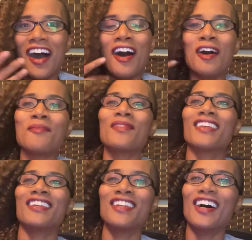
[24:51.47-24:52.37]

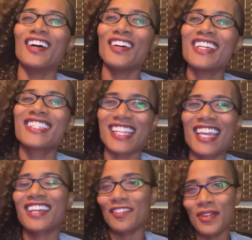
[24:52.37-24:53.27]
You know, it's
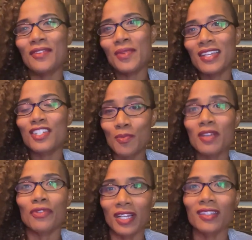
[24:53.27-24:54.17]
like we should
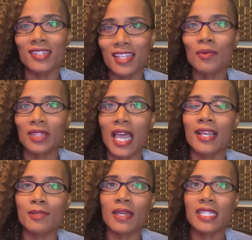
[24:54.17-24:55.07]
be realistic with the
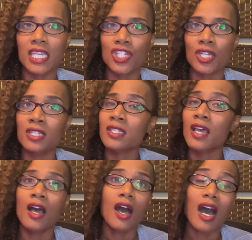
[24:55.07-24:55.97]
expectations.
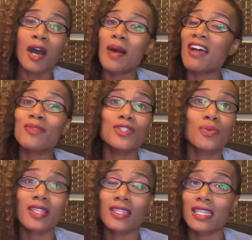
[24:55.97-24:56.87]
I've been
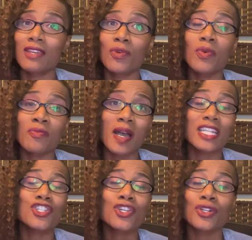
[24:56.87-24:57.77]
doing this even with my
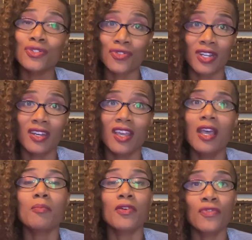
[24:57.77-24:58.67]
children.
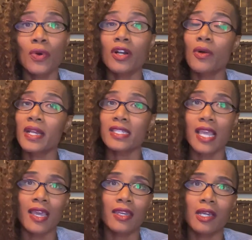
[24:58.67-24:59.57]
Before going to
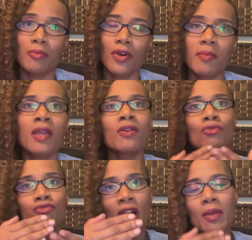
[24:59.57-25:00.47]
any appointment,
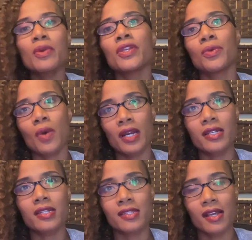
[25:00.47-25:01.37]
write what you want to
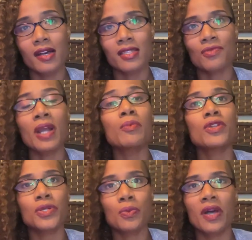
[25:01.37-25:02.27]
discuss, write
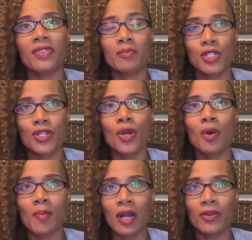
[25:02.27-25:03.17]
what you want them to know
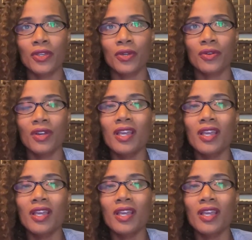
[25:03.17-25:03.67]
about you.